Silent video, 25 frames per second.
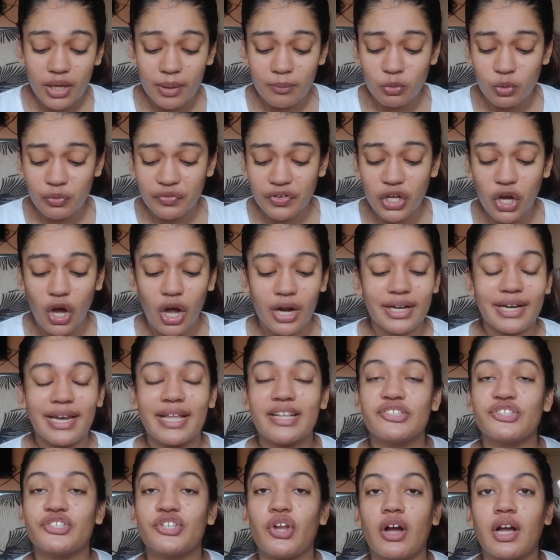moving on
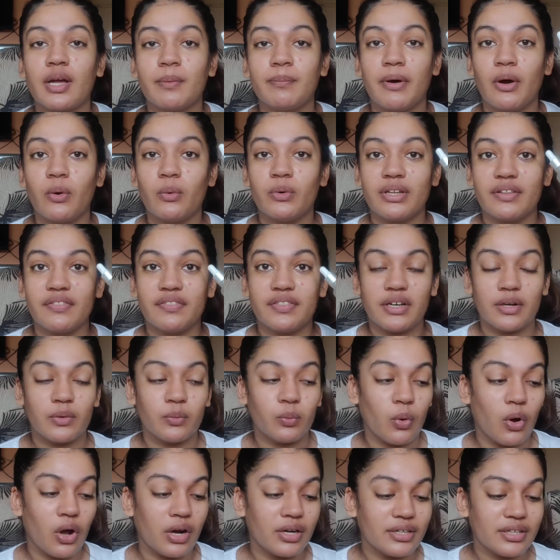let's talk about the
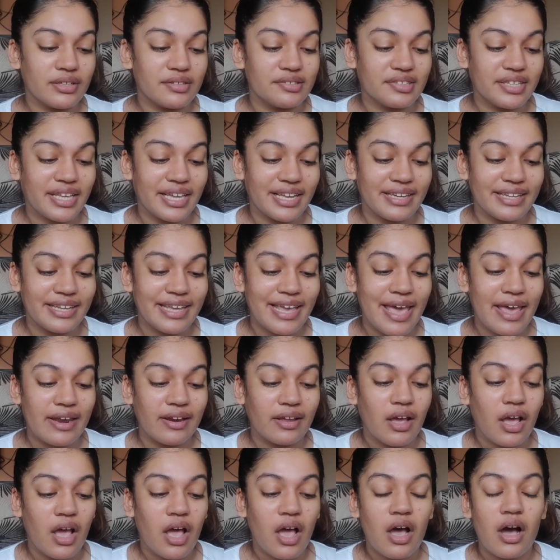Vaunt
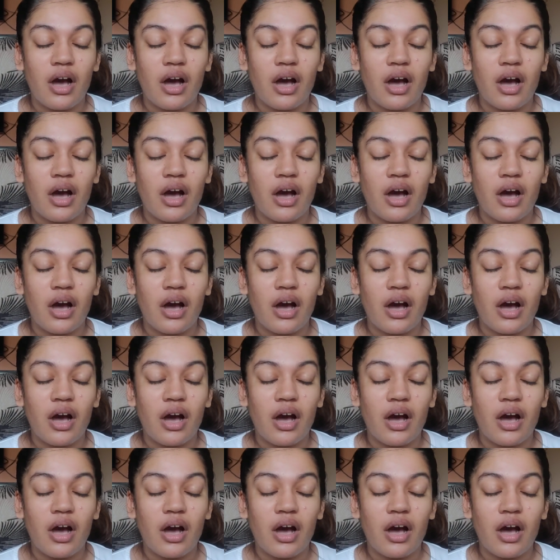skincare